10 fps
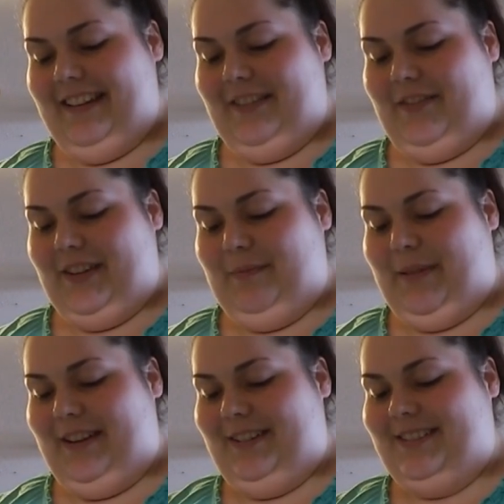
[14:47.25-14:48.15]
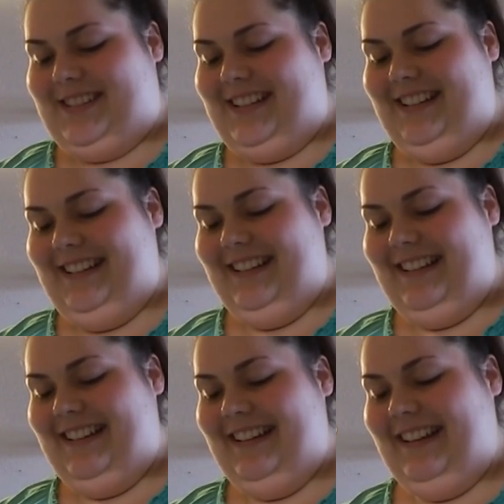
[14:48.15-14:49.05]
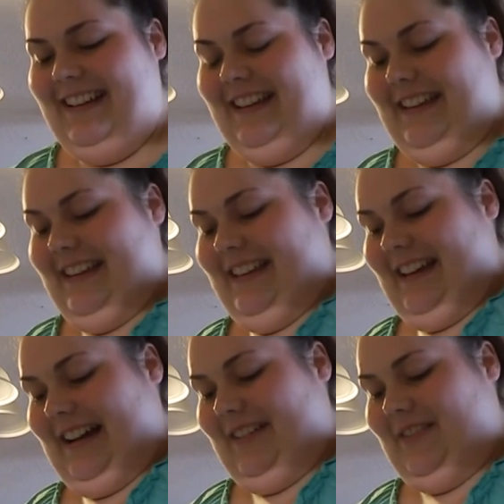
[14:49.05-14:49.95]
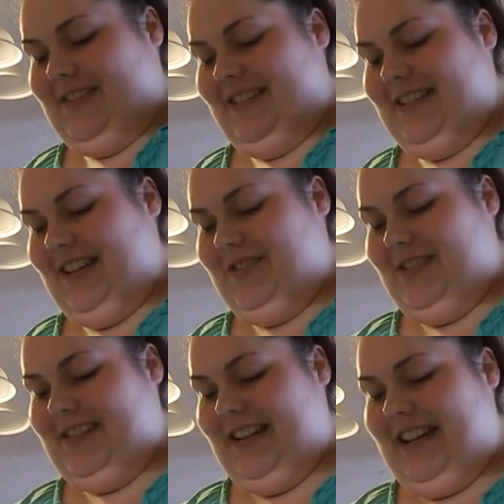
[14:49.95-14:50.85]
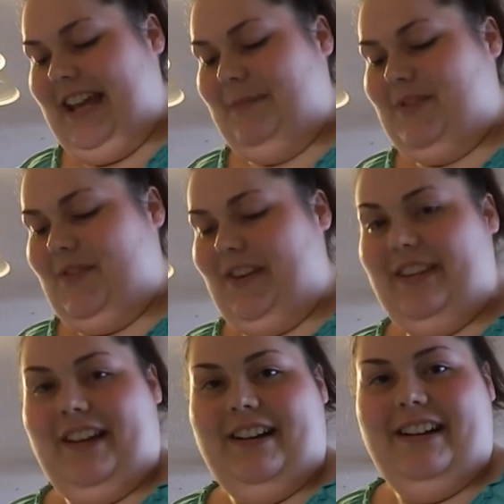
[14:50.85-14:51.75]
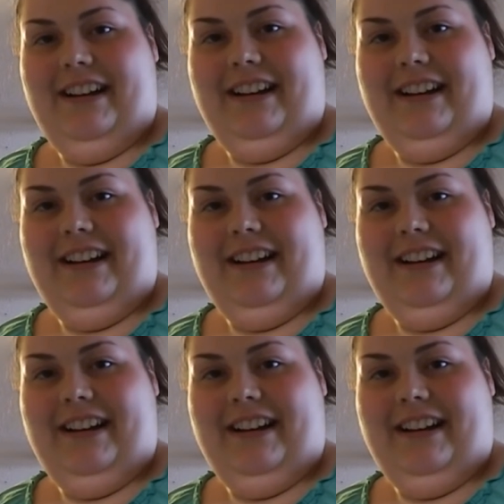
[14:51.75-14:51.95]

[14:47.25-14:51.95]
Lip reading: Filipinos have such interesting names for their